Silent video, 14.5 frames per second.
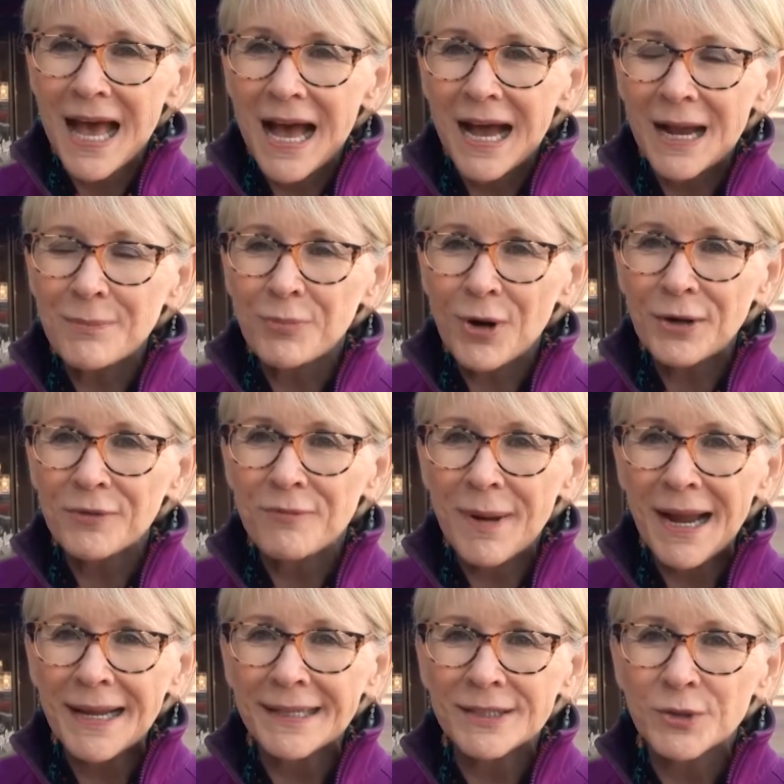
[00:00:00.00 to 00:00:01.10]
I'm proud of
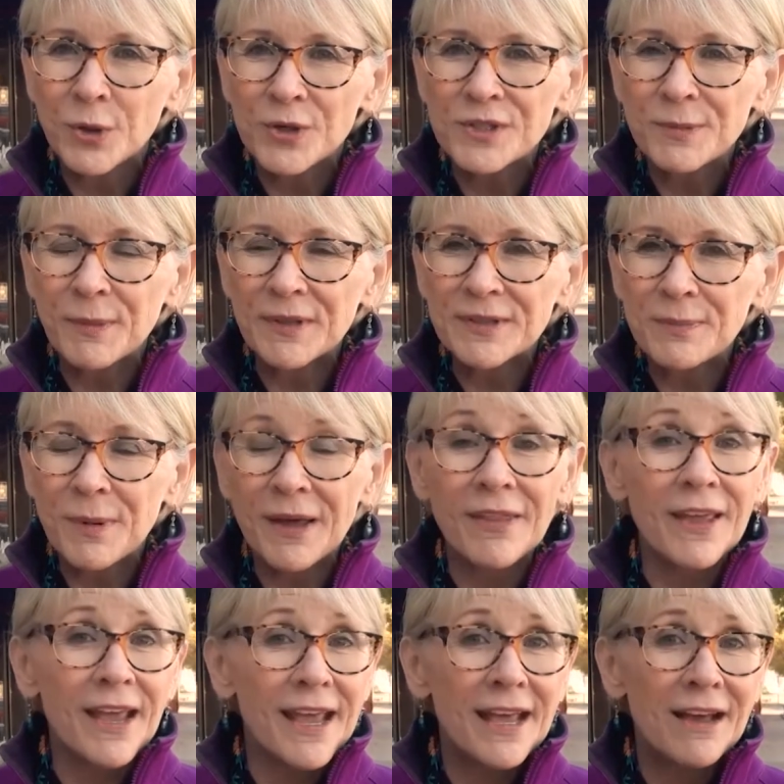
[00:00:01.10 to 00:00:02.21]
my endorsements by
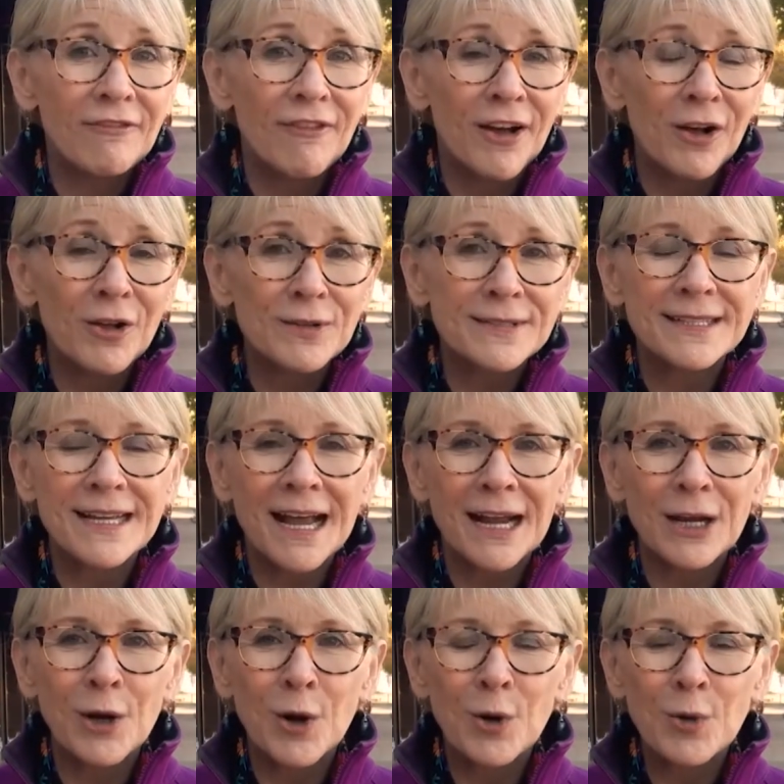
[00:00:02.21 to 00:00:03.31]
the
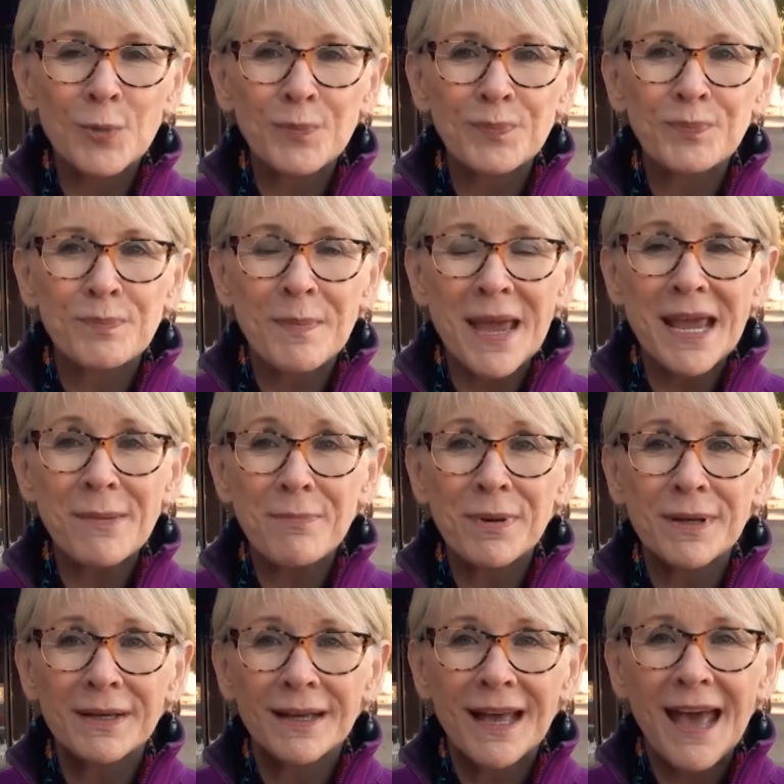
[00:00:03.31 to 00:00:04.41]
AFL-CIO, MAPE,
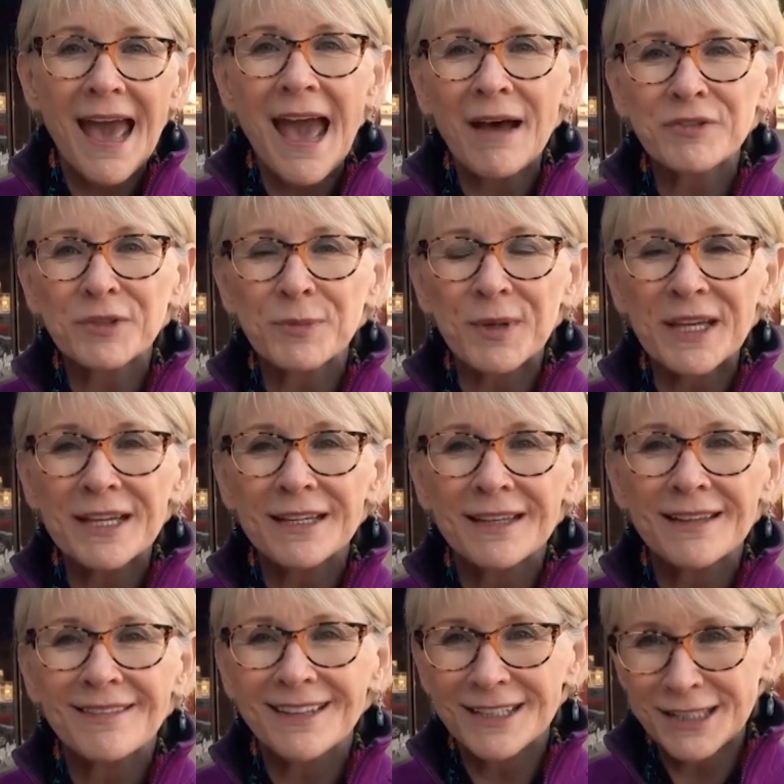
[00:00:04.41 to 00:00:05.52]
AFSCME,
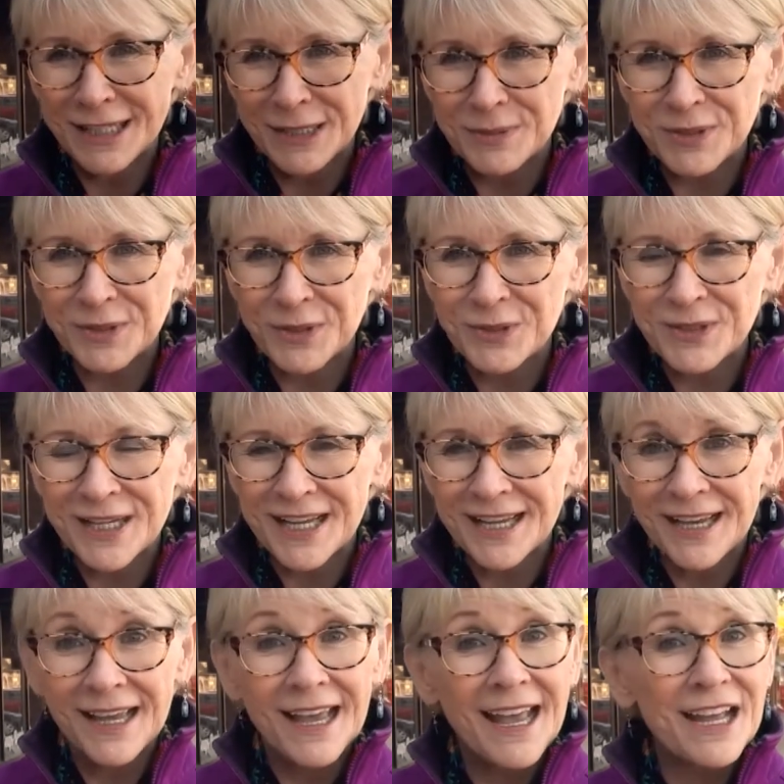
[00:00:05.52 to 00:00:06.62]
the Teamsters,
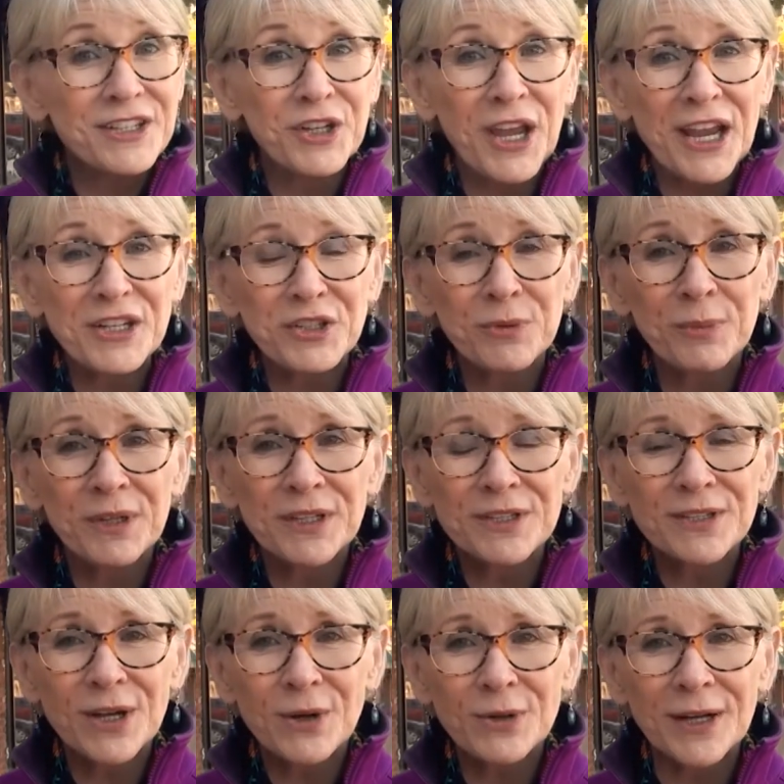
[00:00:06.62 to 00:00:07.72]
Education
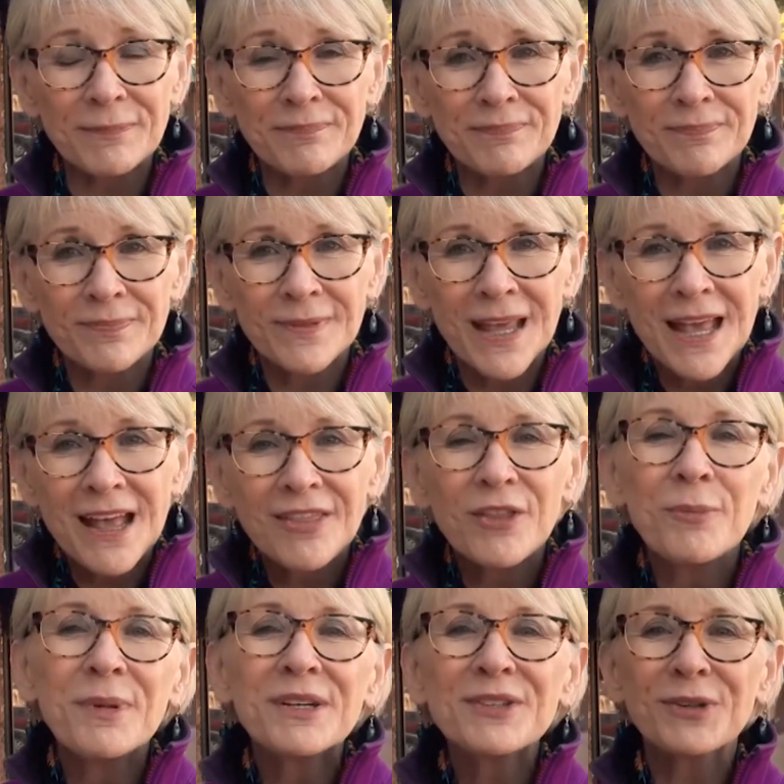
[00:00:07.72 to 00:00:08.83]
Minnesota, the
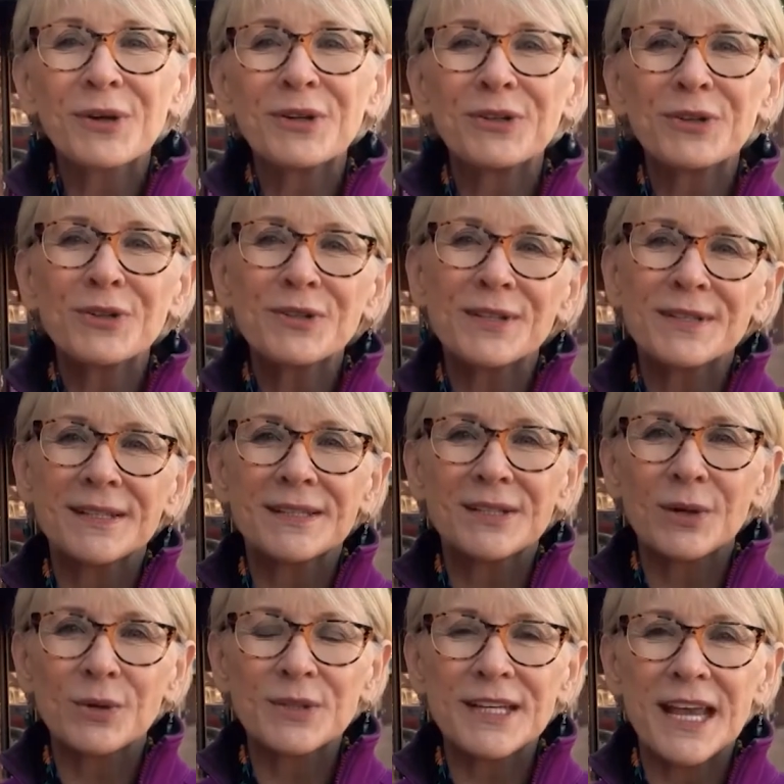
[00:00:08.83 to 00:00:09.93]
Minnesota Nurses
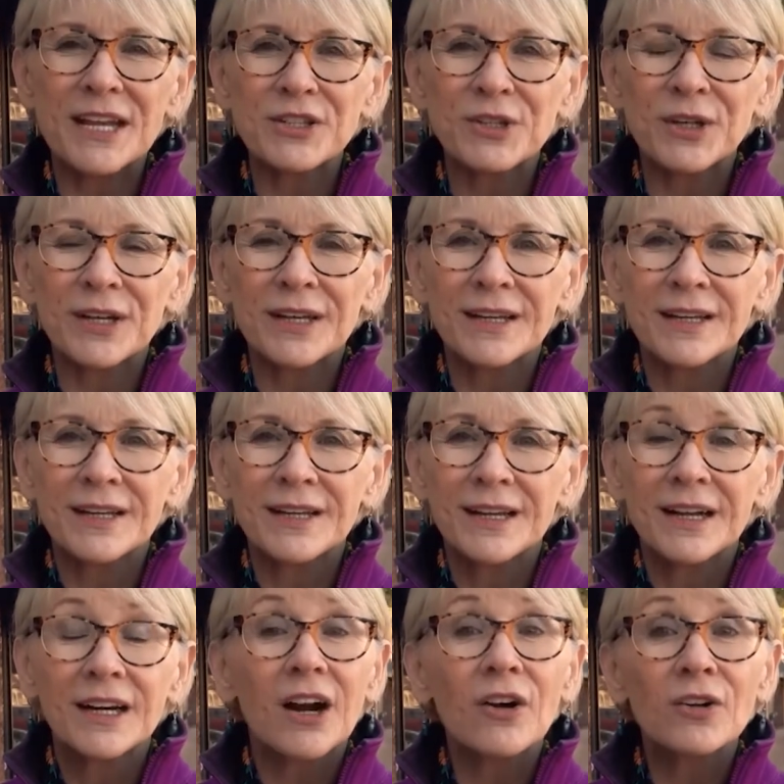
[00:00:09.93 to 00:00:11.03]
Association,
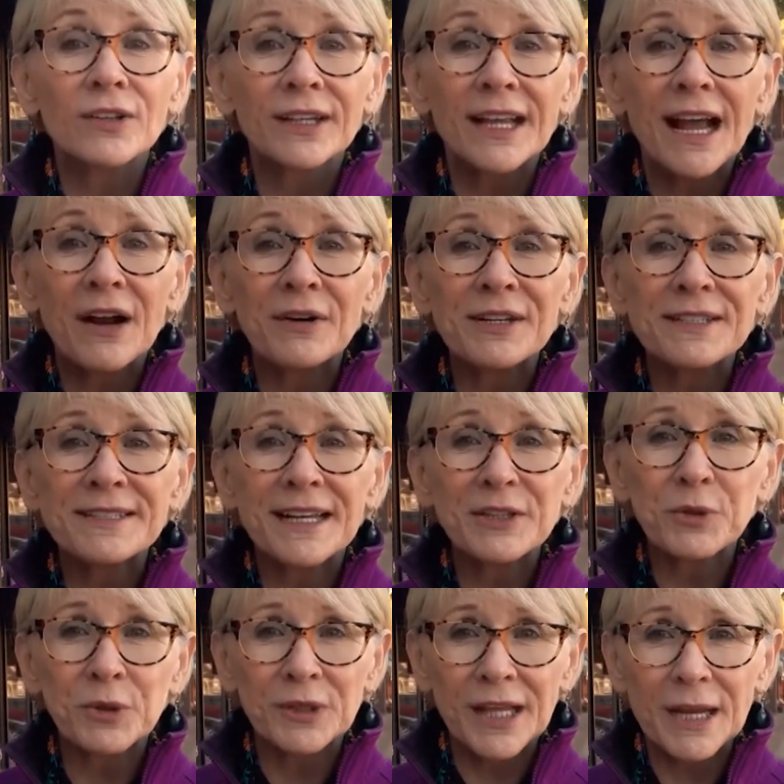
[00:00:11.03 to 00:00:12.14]
Carleton County
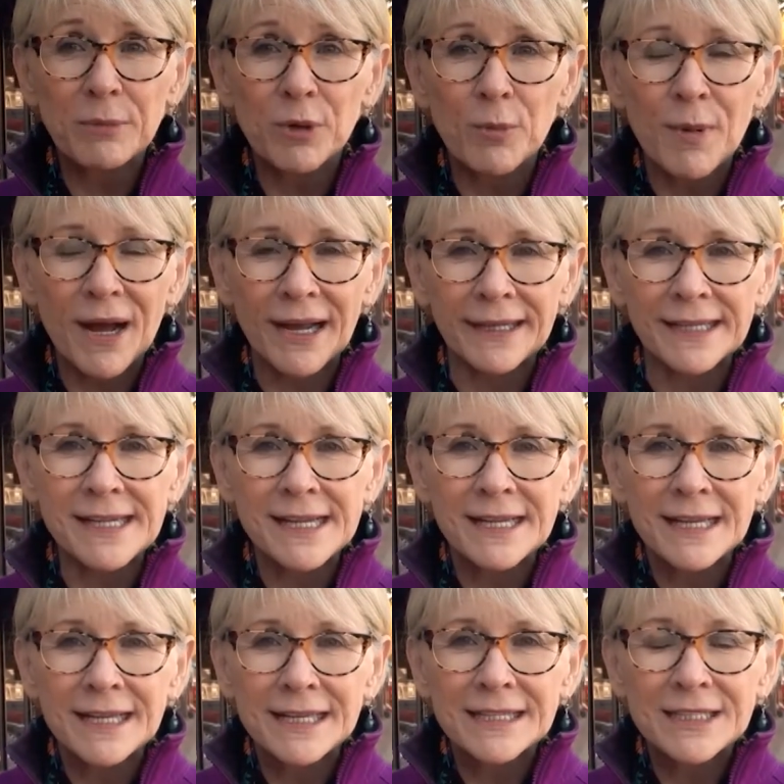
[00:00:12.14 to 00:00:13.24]
Central Labor Body,
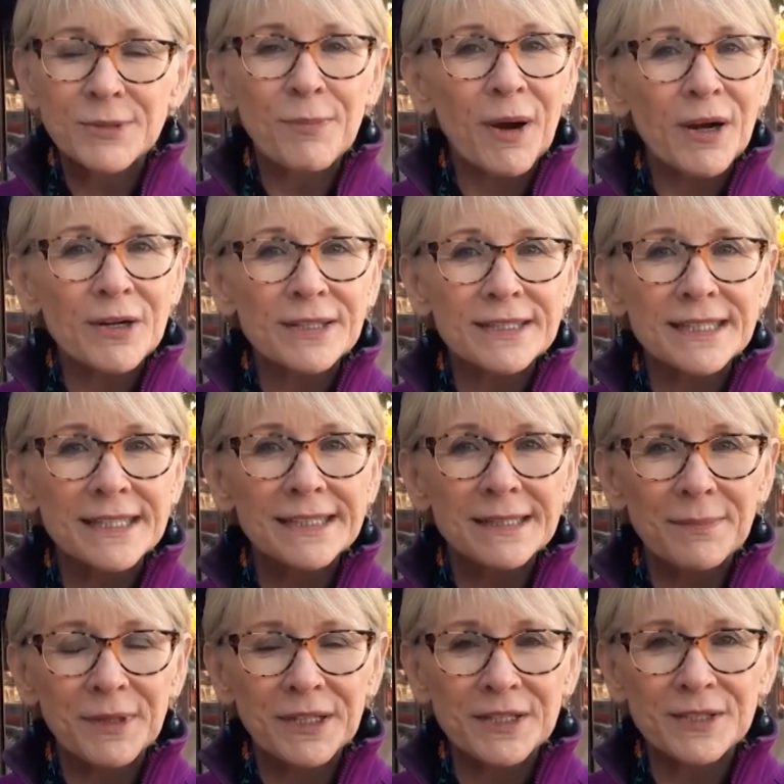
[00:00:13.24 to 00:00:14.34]
Smart
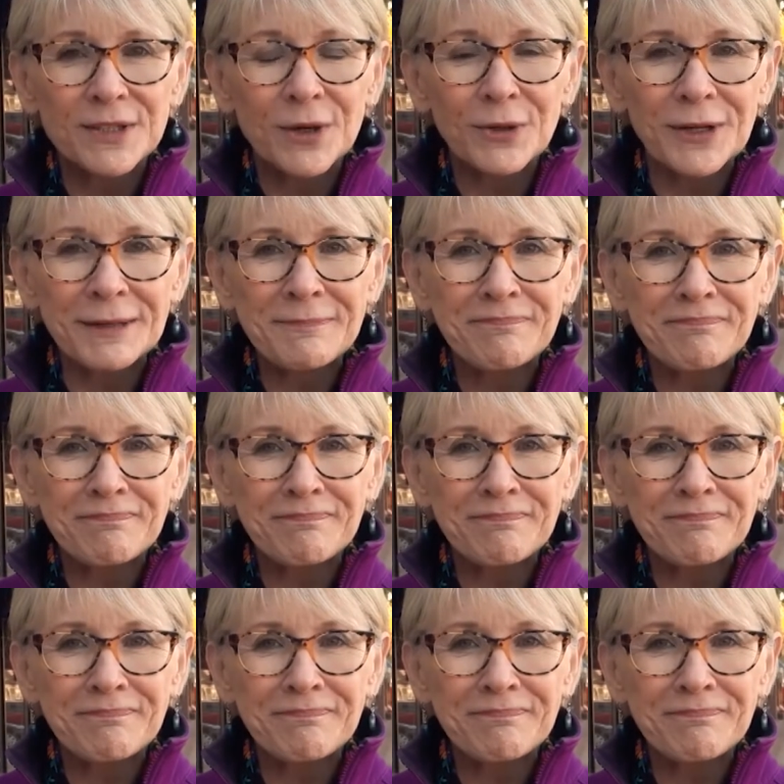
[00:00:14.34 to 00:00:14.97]
TD Minnesota,